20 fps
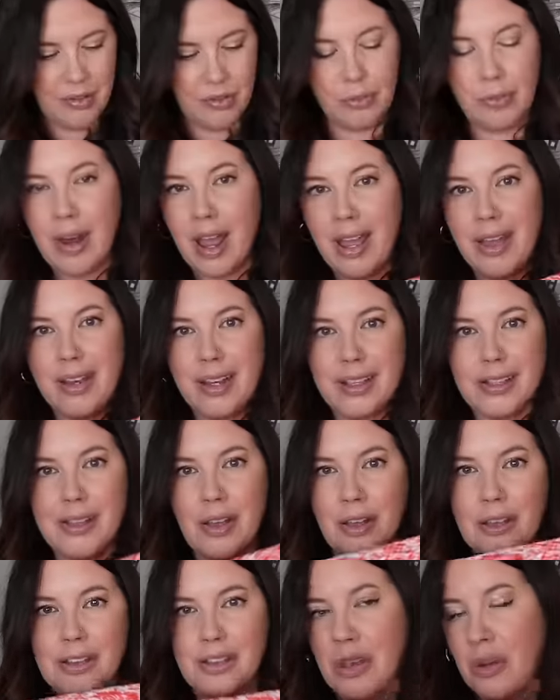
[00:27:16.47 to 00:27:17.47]
Red is
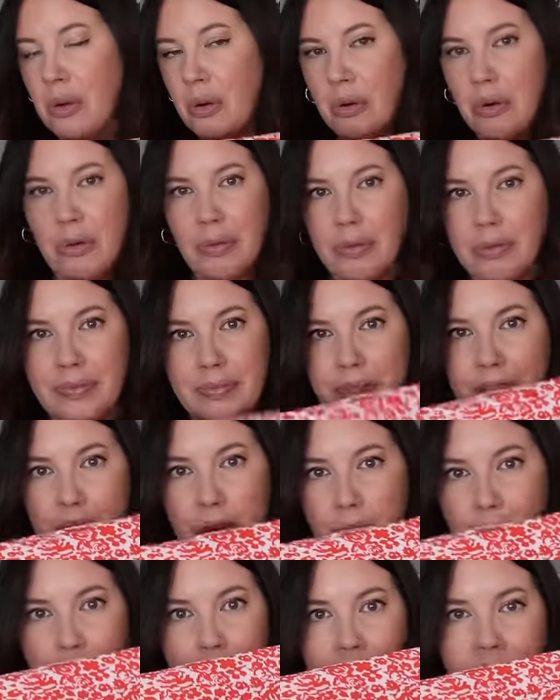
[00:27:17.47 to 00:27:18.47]
also, you
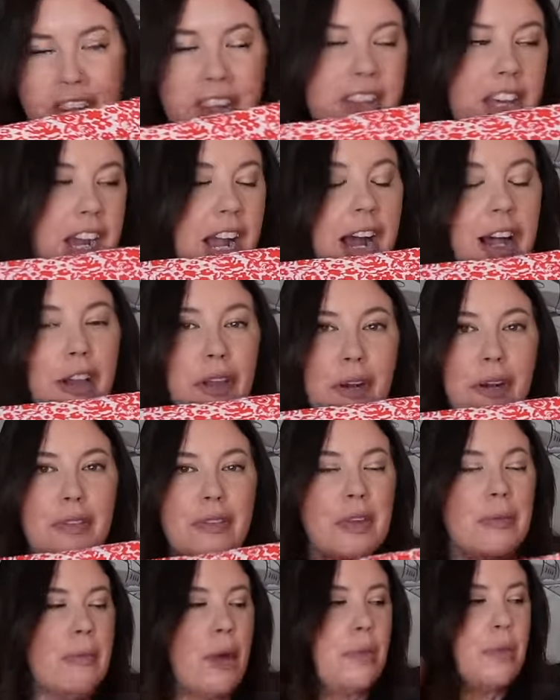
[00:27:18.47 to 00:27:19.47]
know, the color of
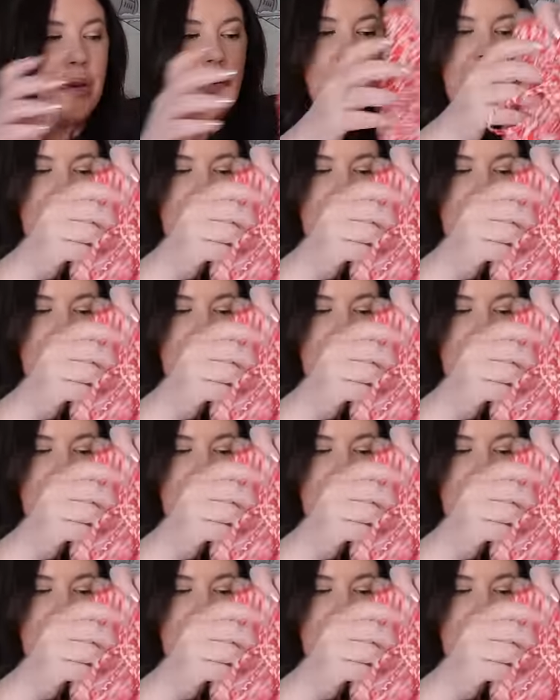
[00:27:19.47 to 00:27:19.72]
the moment